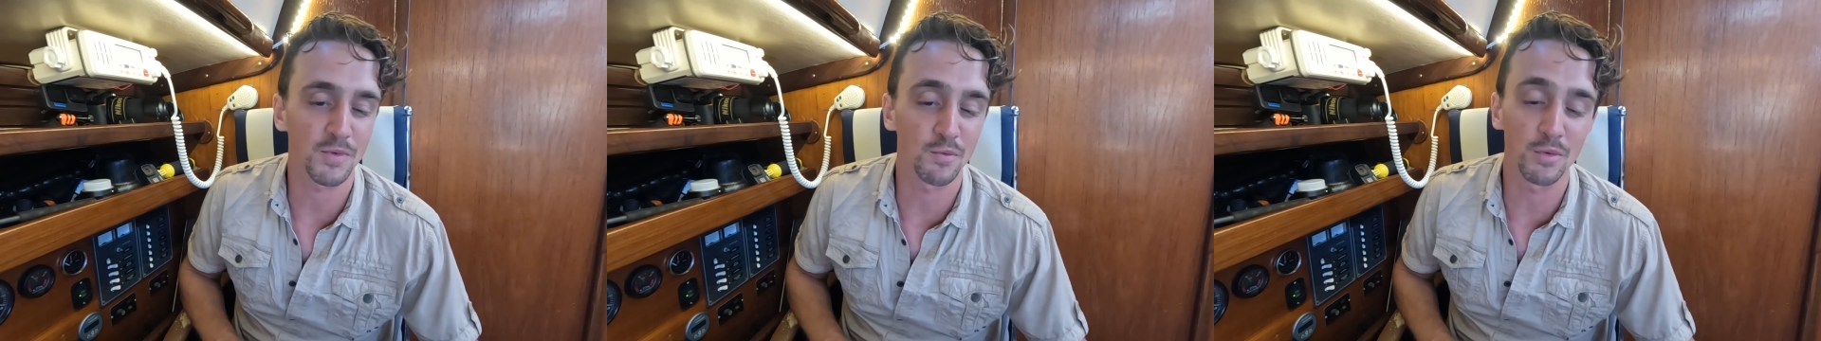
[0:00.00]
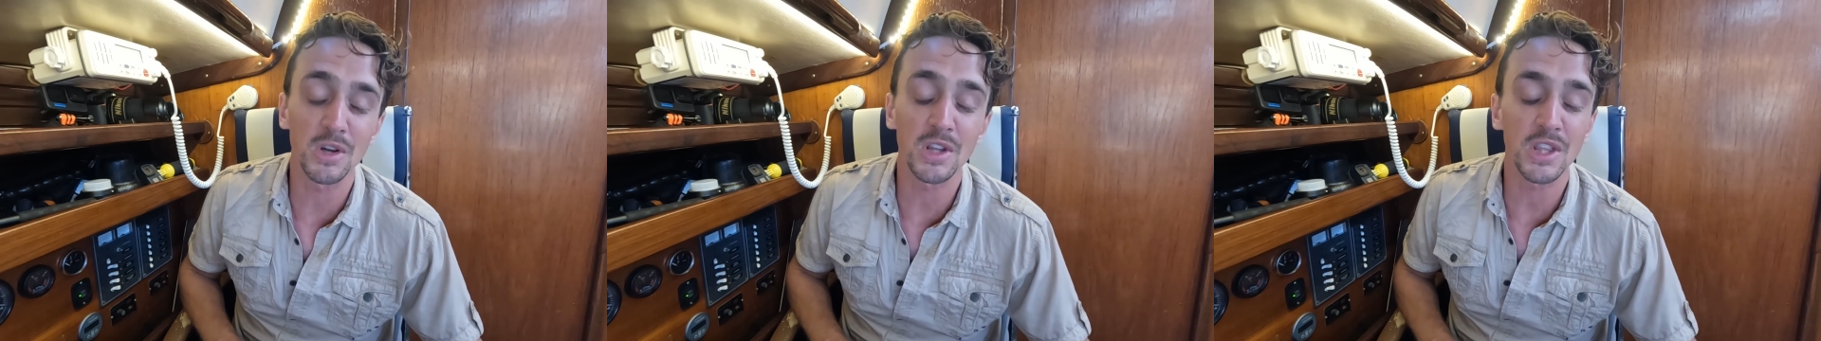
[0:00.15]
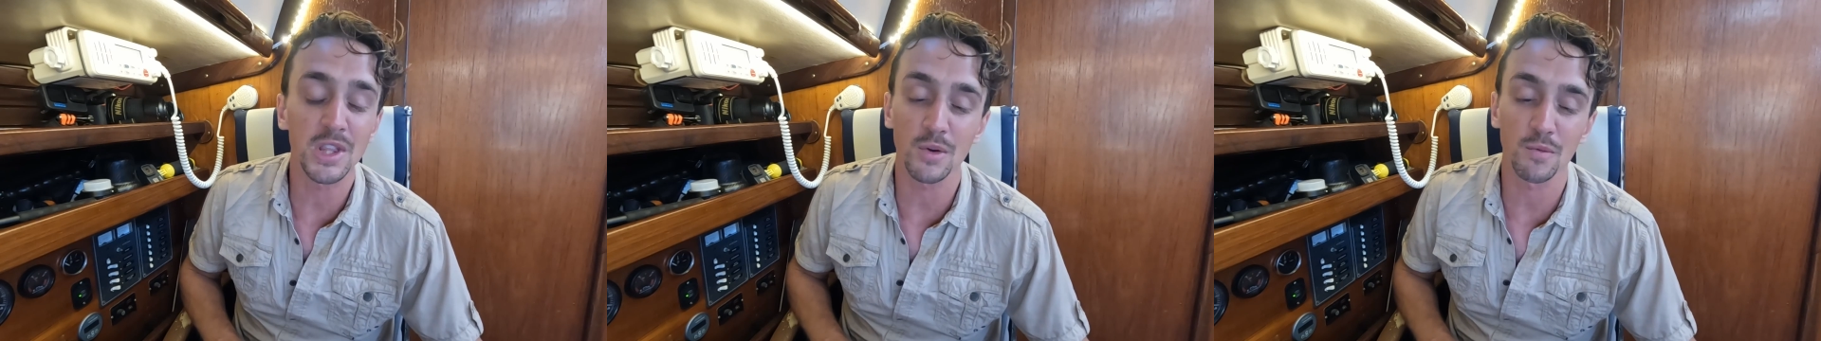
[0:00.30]

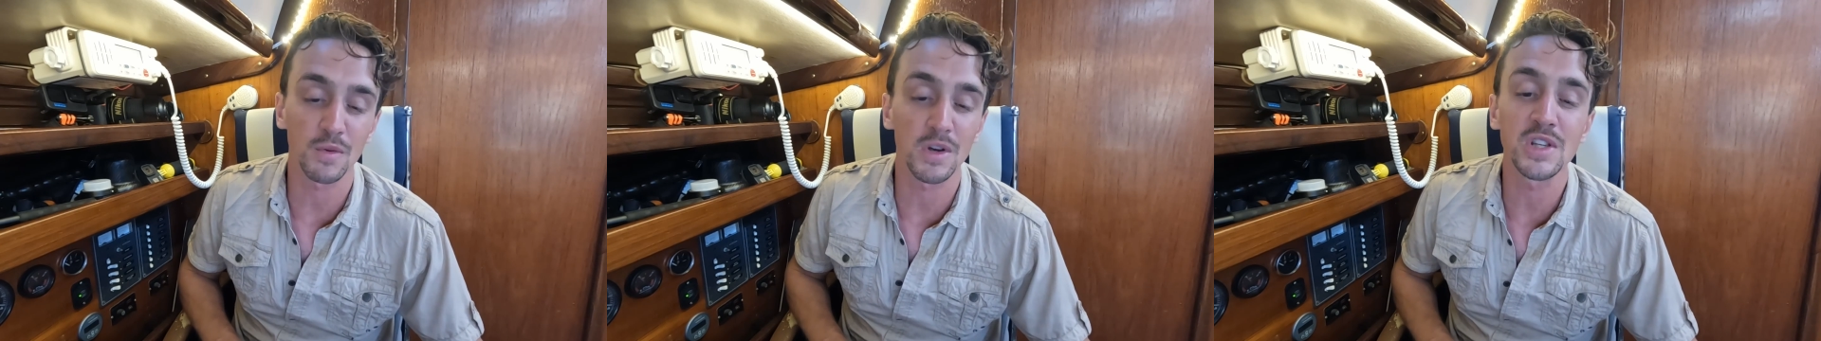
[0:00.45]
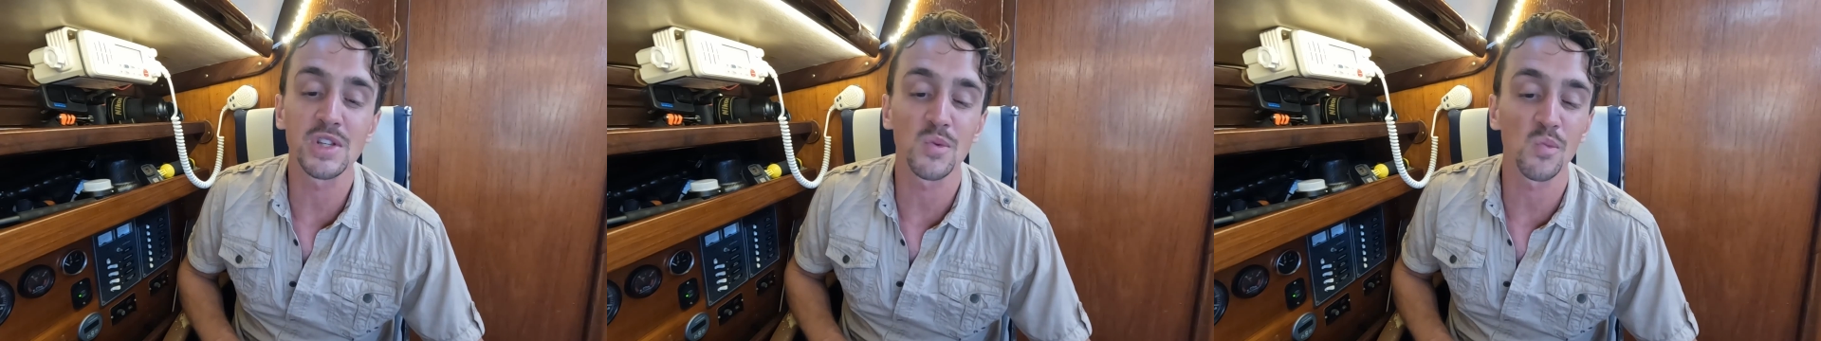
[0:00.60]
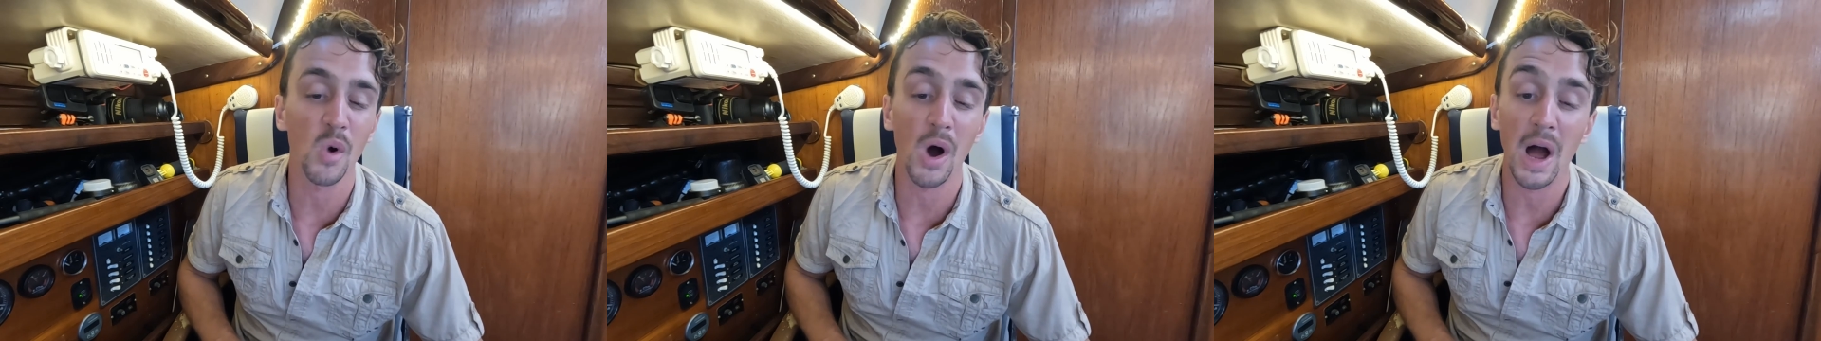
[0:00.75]
really the
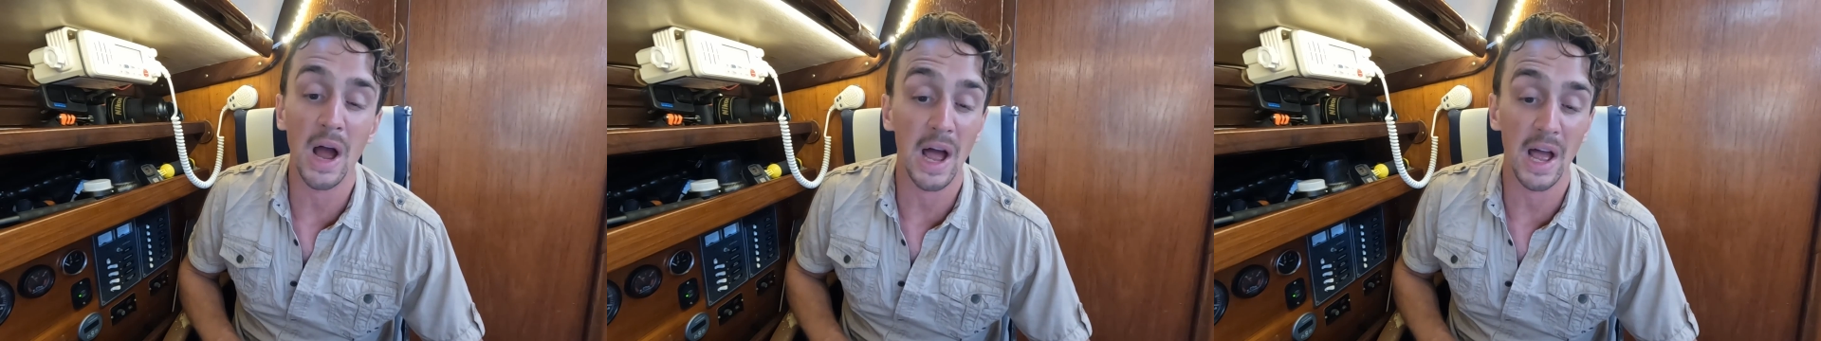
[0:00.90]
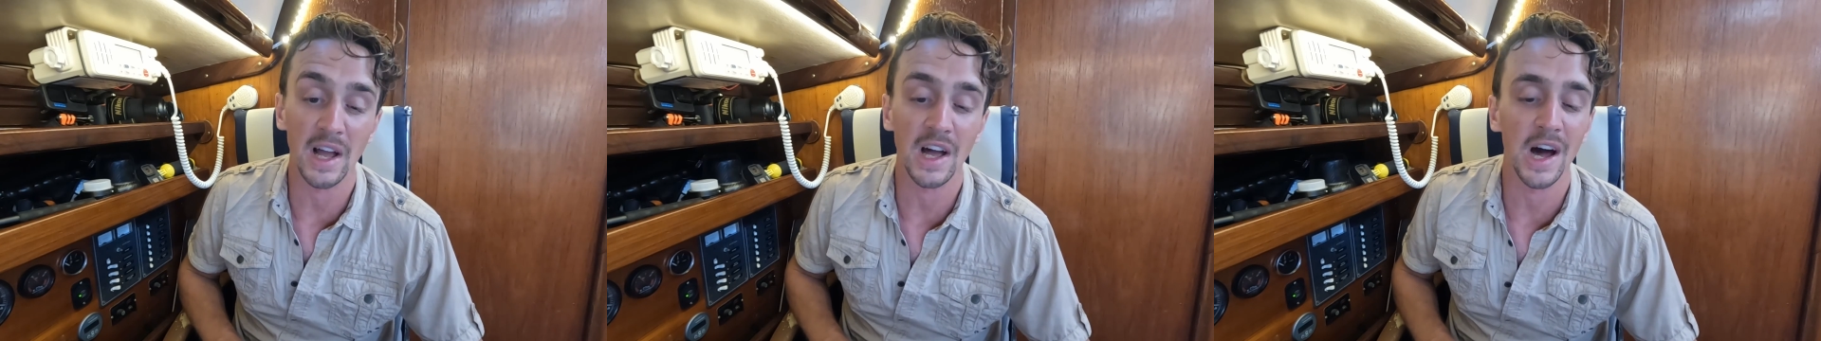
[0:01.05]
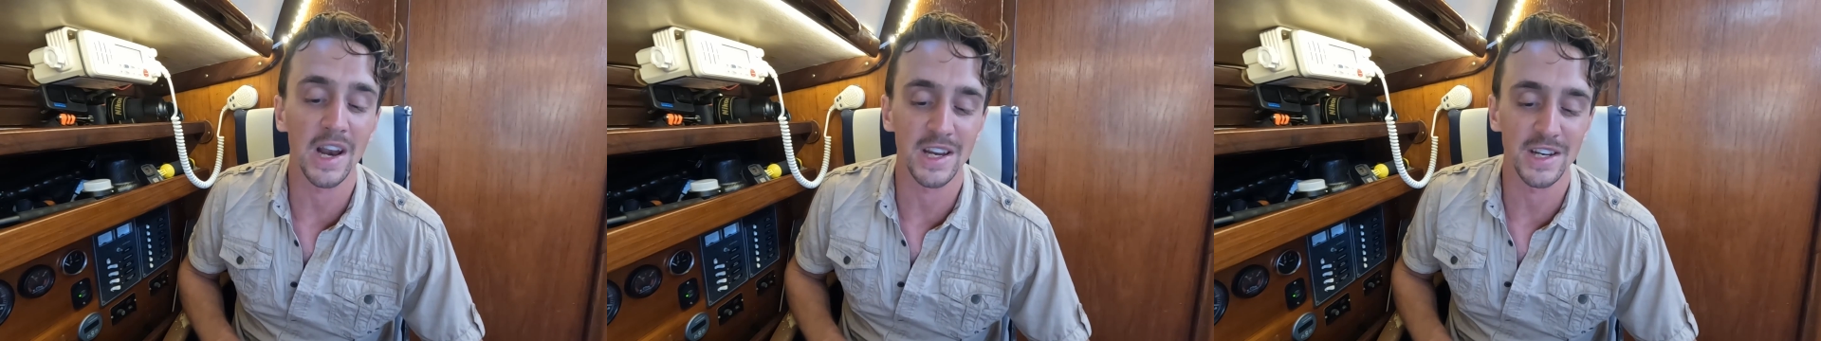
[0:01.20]
reason why
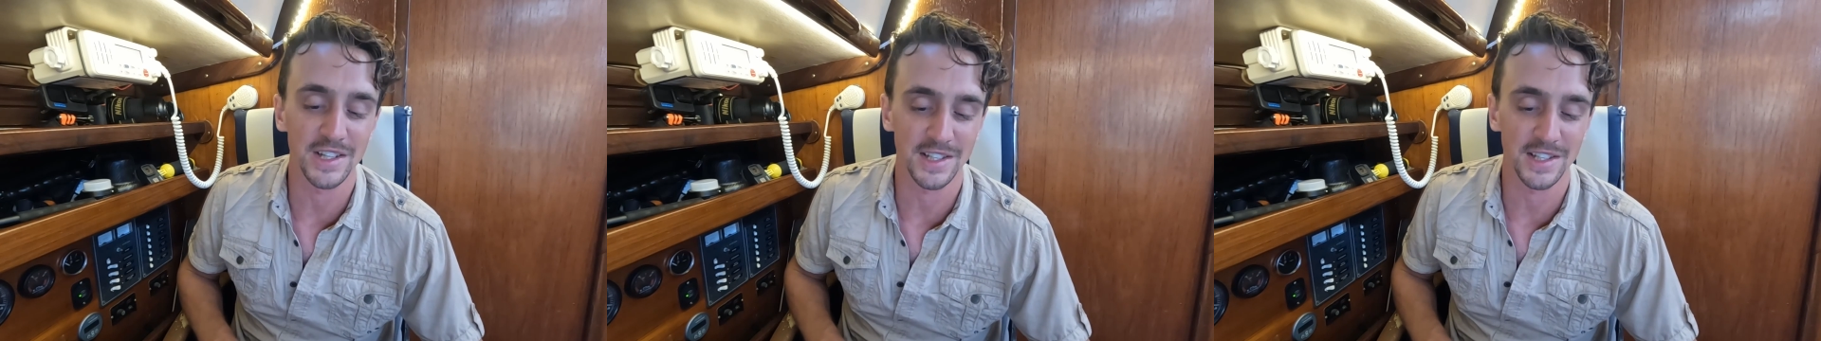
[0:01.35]
I got